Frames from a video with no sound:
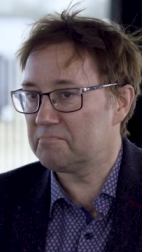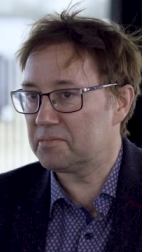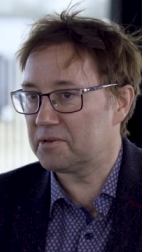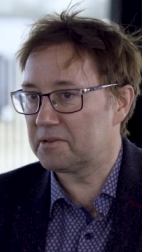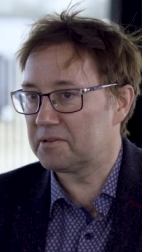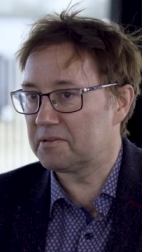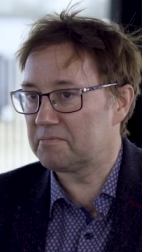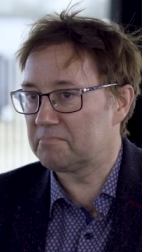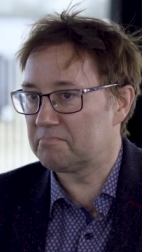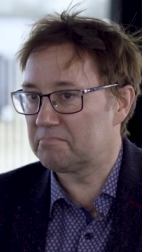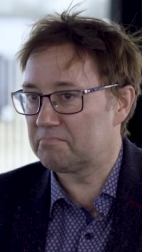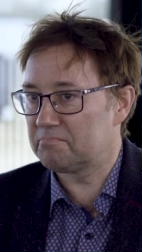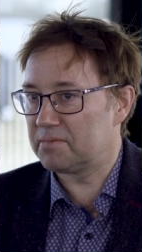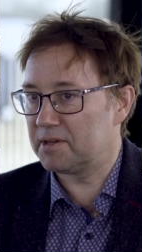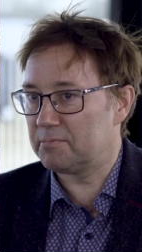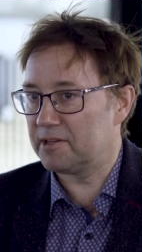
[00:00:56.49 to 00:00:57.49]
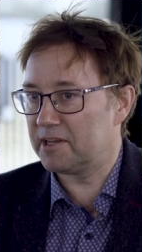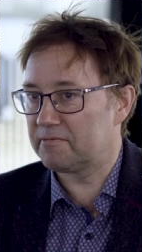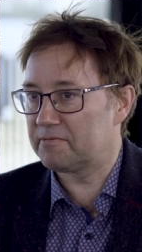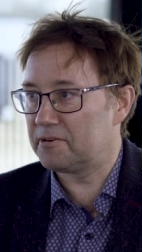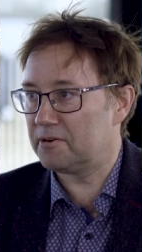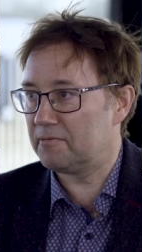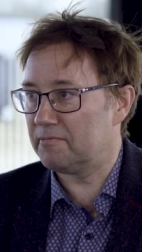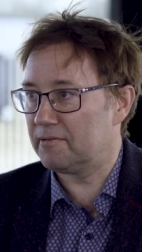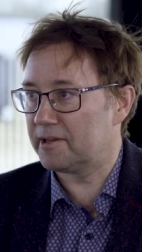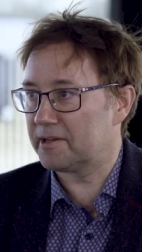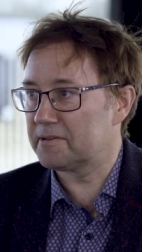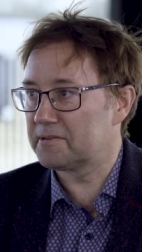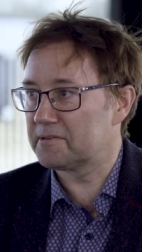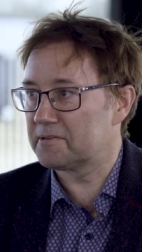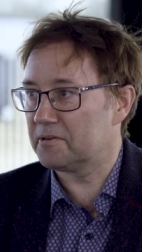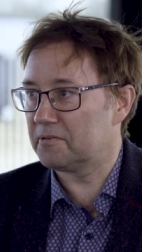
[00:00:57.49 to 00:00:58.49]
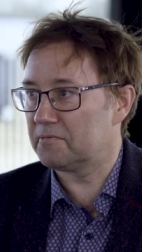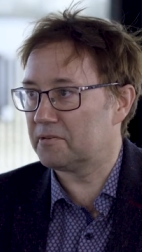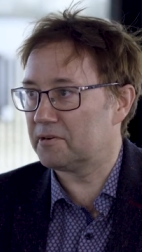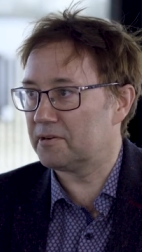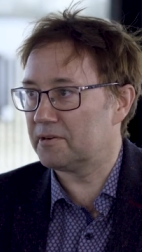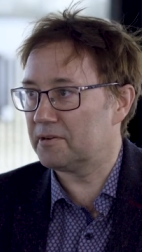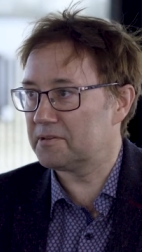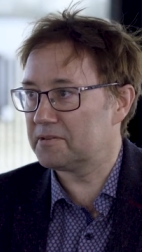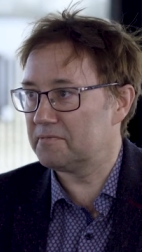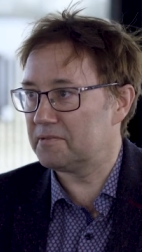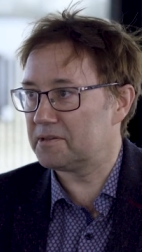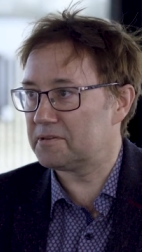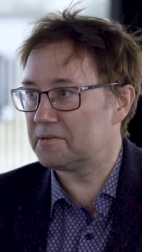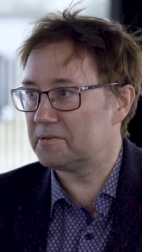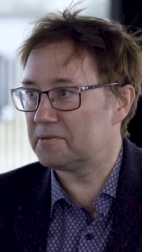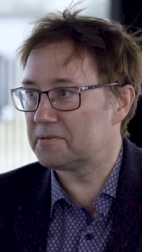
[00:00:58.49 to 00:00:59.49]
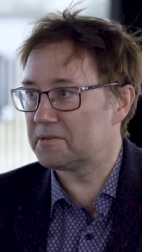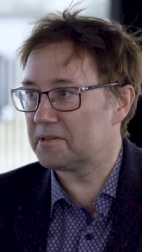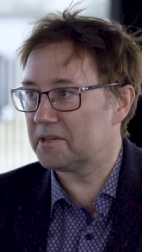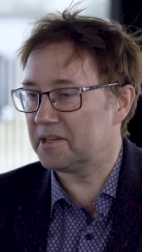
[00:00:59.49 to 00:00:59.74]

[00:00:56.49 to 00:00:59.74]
But people have conflict over lots of issues,